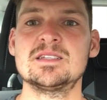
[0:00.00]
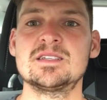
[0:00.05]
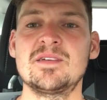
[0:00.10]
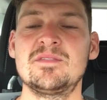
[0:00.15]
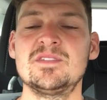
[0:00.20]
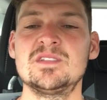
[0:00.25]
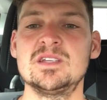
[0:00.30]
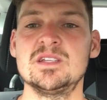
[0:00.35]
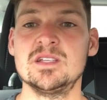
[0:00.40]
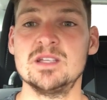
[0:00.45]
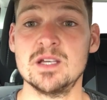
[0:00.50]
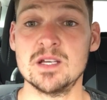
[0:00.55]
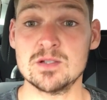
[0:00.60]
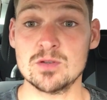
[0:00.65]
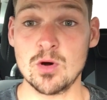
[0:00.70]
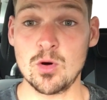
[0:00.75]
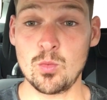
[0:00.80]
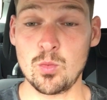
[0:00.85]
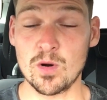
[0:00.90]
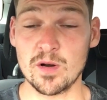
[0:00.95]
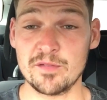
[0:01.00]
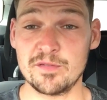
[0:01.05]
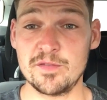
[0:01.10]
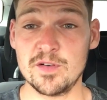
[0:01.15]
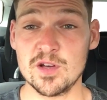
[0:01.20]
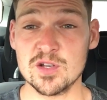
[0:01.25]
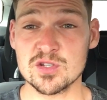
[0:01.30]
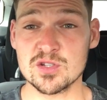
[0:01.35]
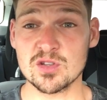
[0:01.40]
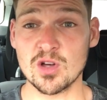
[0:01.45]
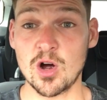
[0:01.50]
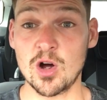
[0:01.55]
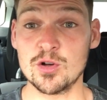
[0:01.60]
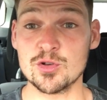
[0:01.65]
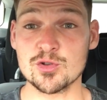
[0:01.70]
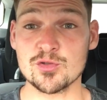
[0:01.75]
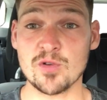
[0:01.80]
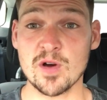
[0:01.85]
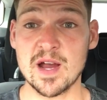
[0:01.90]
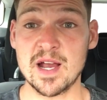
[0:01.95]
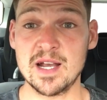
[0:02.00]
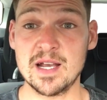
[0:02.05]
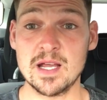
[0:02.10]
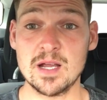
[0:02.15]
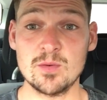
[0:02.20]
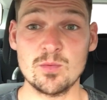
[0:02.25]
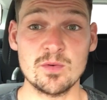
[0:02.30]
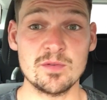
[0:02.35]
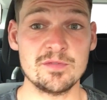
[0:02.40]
17 years old, when I first started training,